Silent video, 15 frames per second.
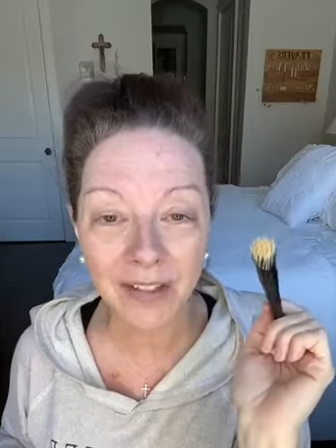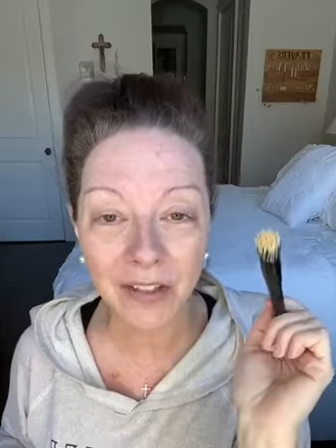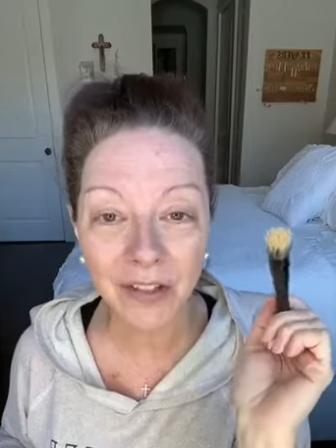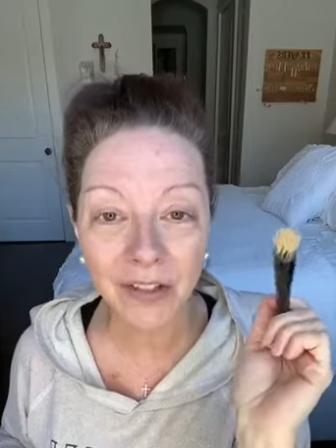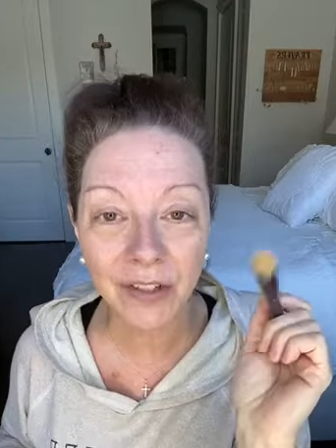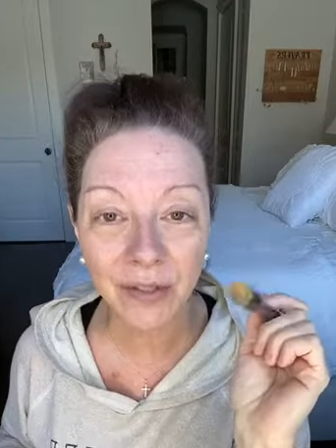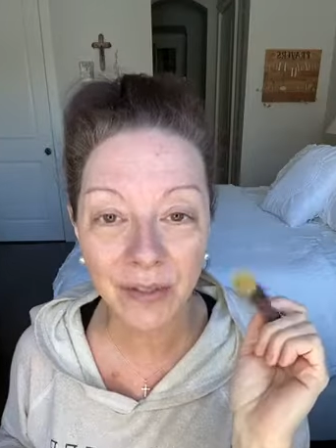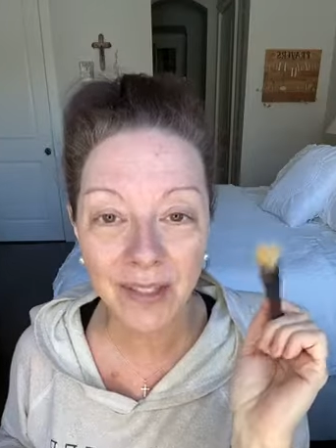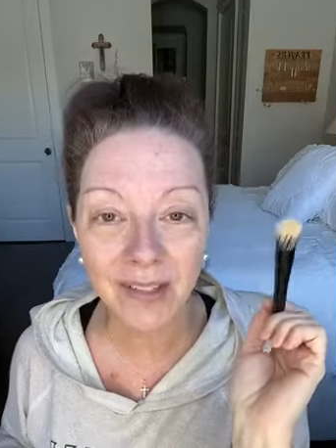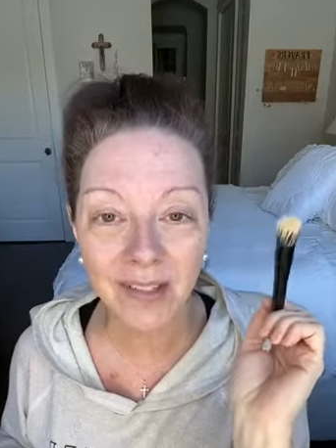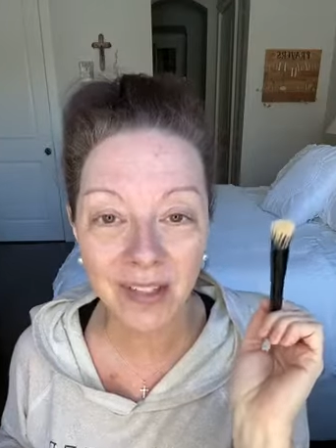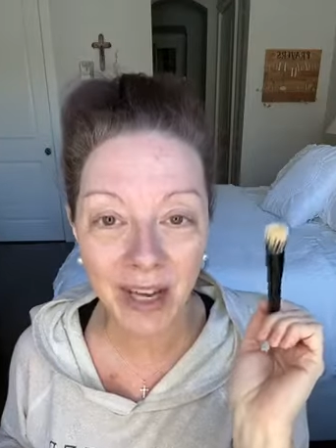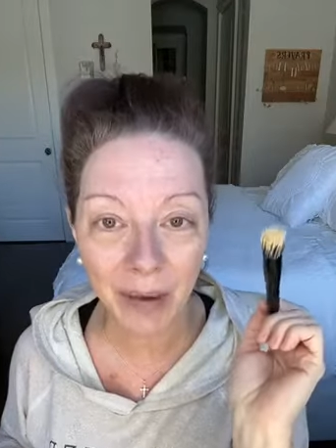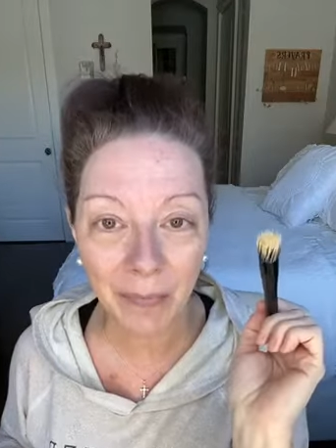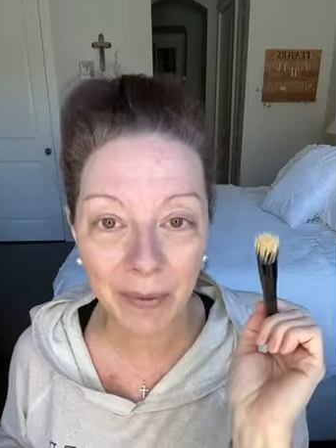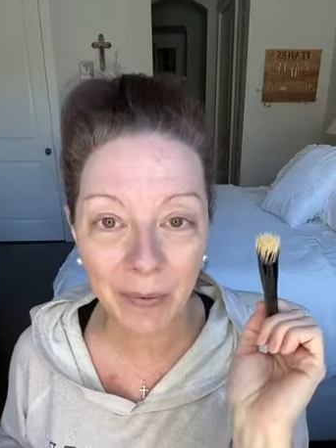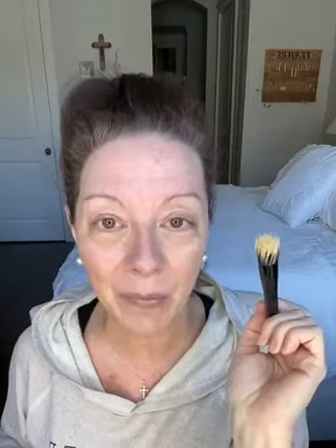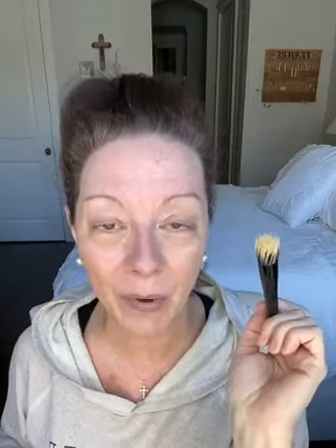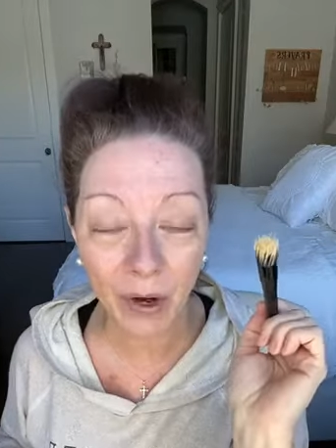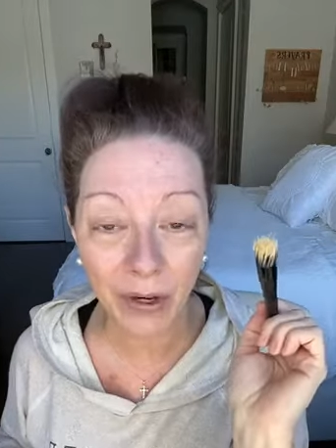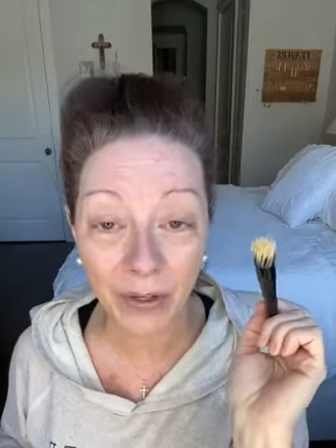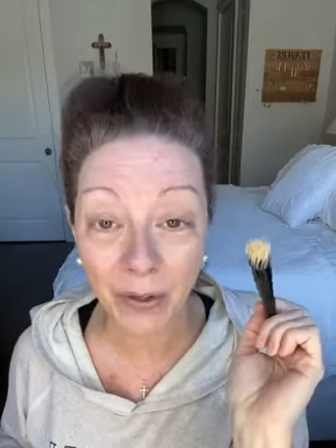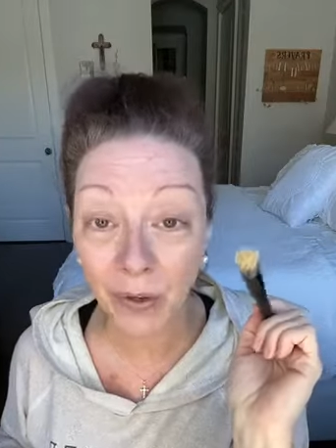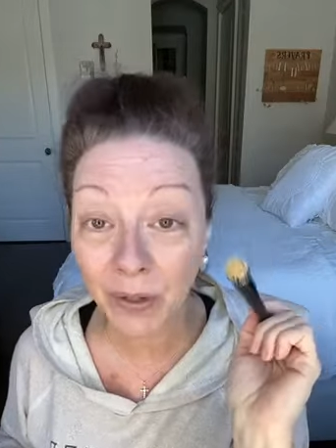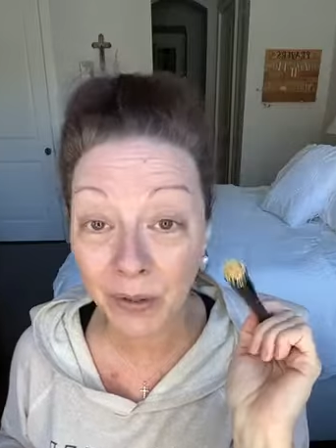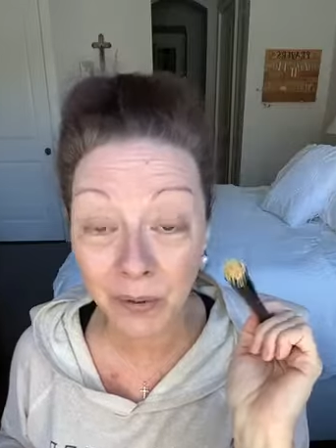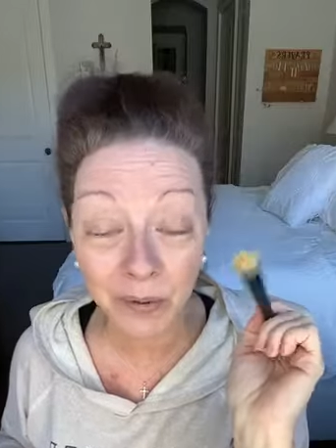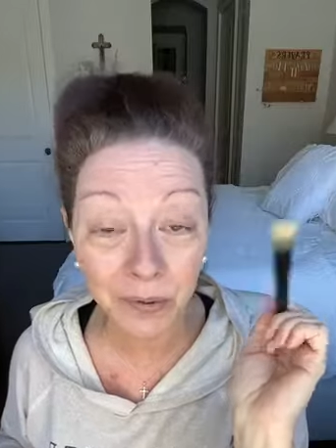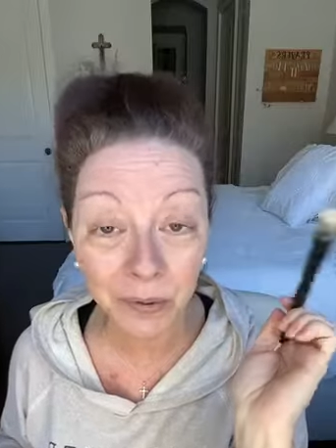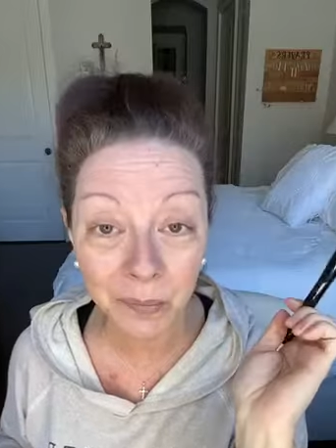you're using tepid water or
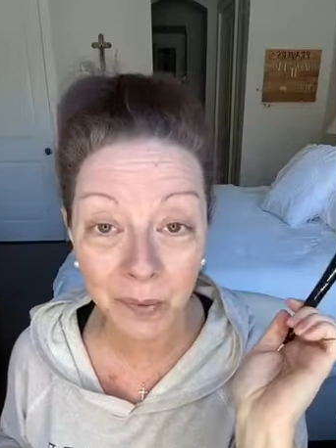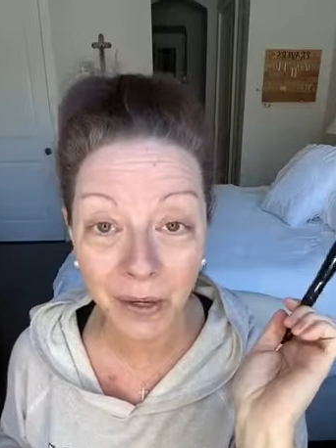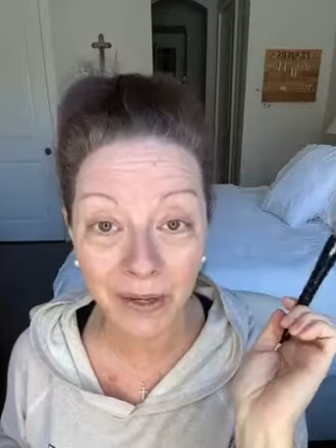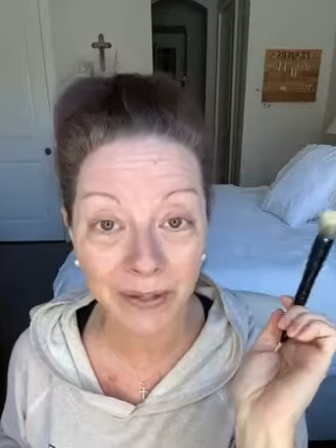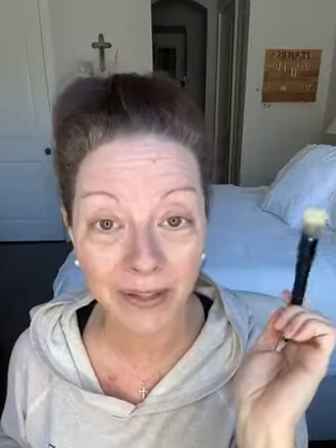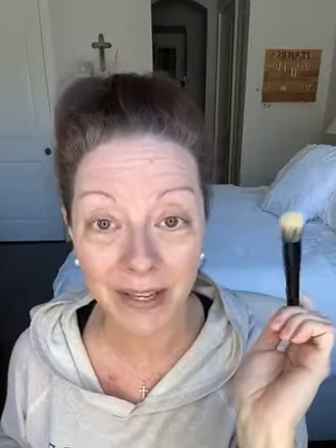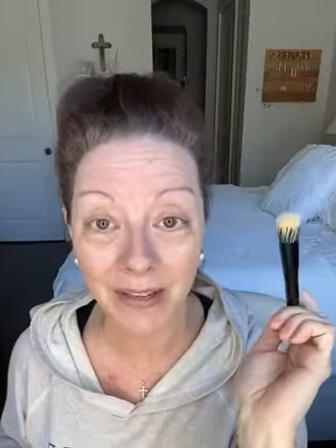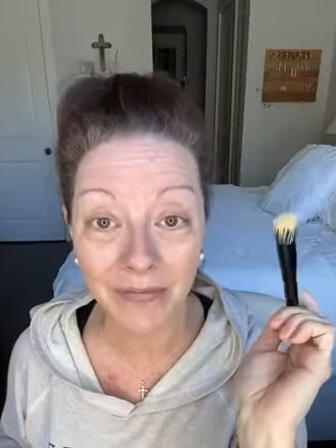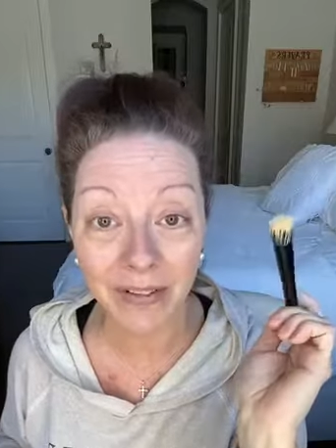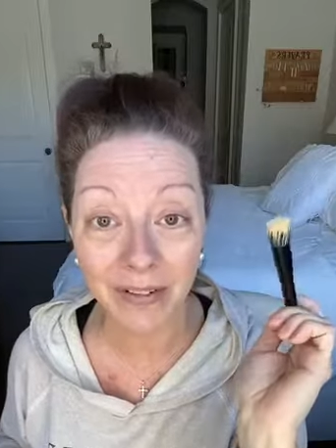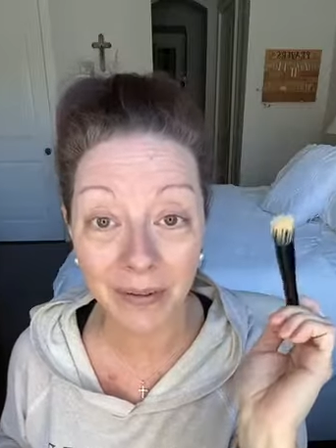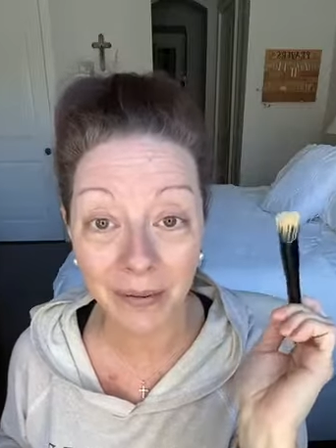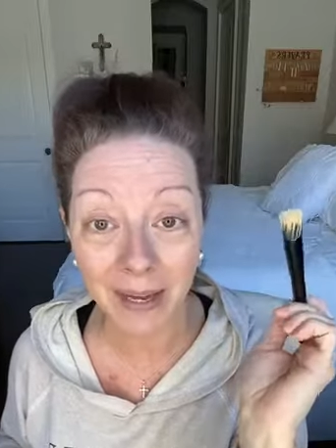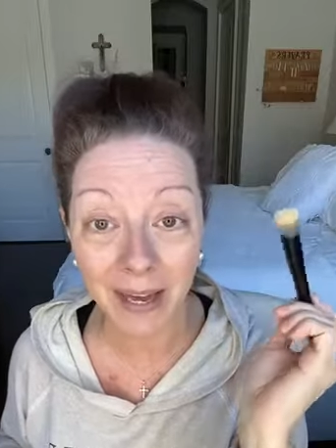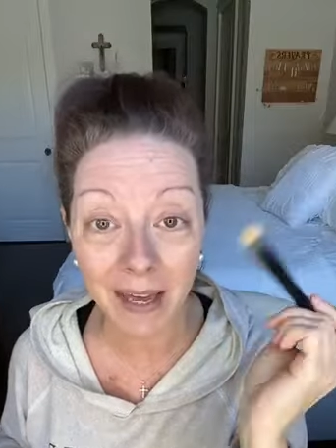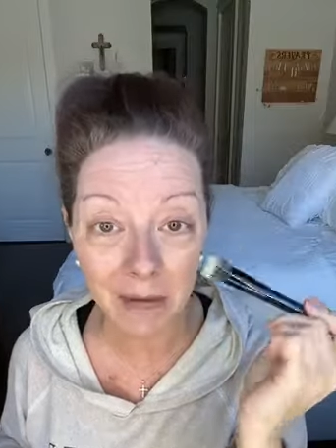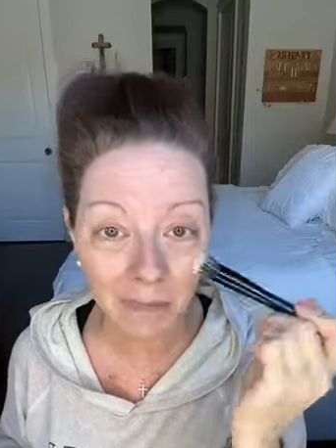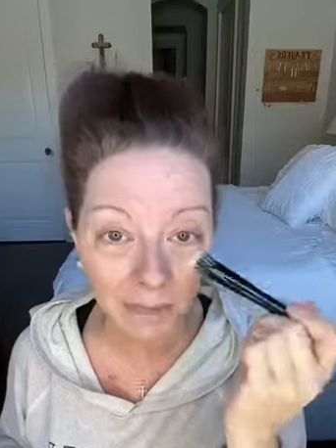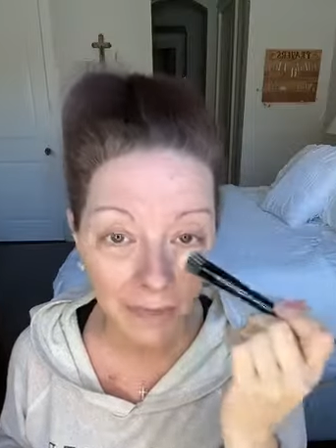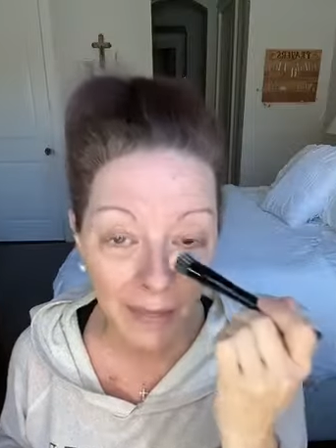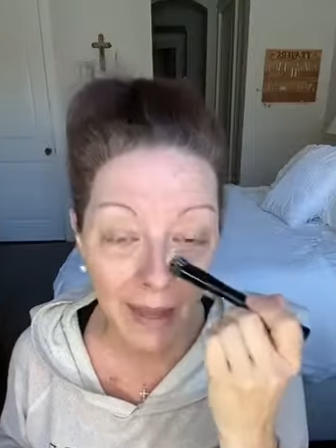cool water even, okay?